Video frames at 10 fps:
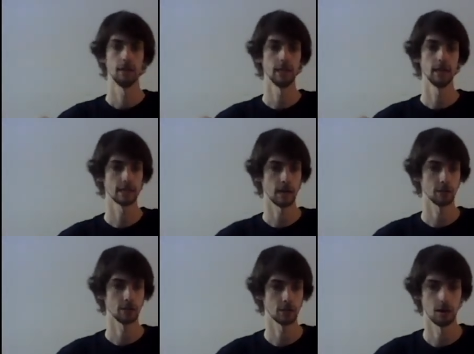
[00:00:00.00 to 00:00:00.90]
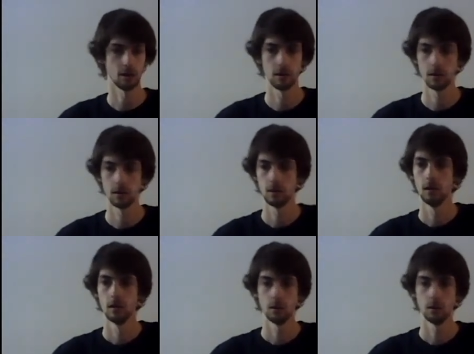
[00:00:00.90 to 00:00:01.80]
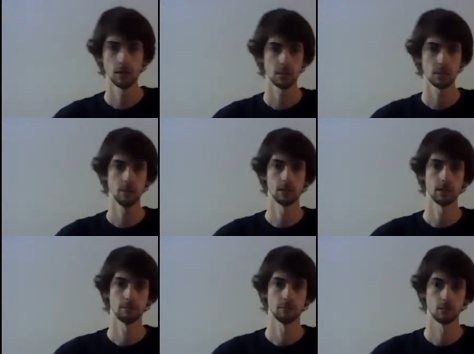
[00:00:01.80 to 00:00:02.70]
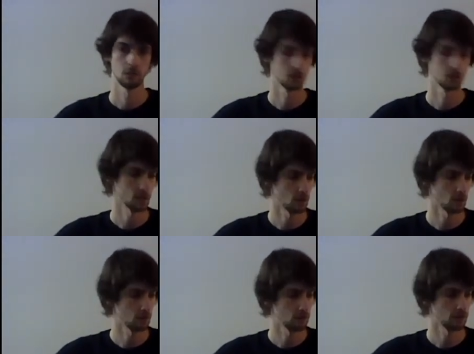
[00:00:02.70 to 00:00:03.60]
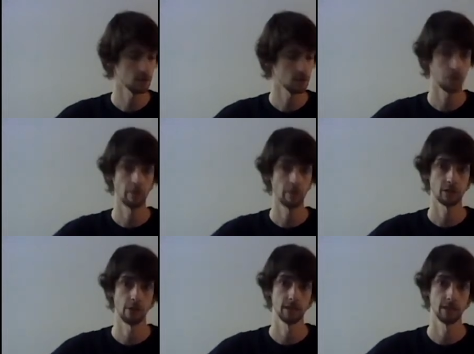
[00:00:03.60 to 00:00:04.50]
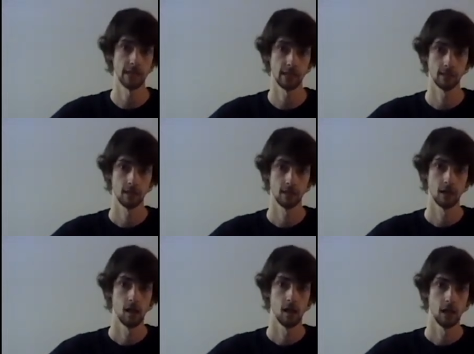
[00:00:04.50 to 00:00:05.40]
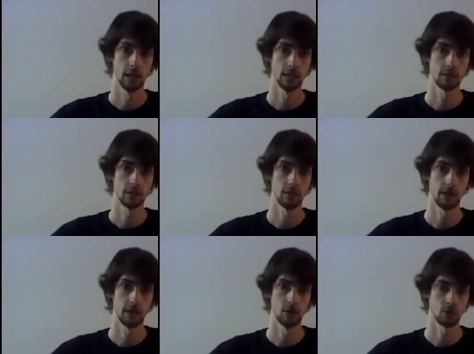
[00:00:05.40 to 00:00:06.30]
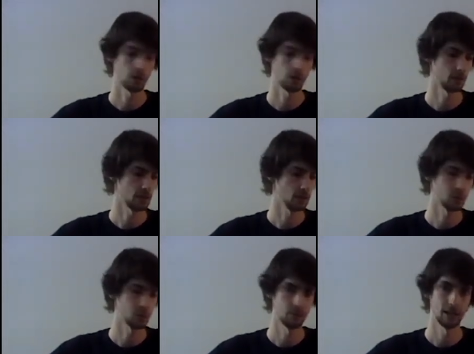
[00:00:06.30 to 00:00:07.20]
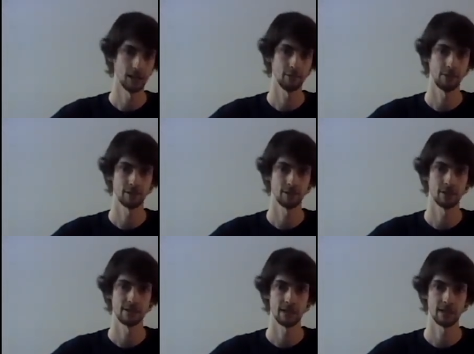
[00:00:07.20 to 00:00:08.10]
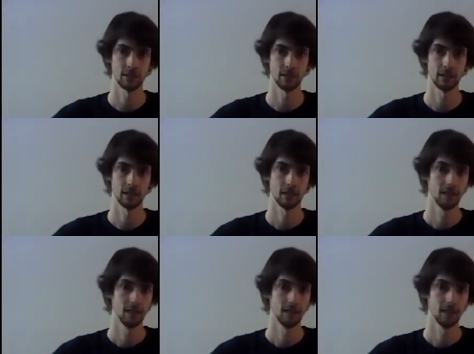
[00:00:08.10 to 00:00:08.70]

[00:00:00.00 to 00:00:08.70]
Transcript: then it's time to start learning some music. So the first song I'm going to start with today is by the band Neutral Milk Hotel. It's one of my favorite songs, actually.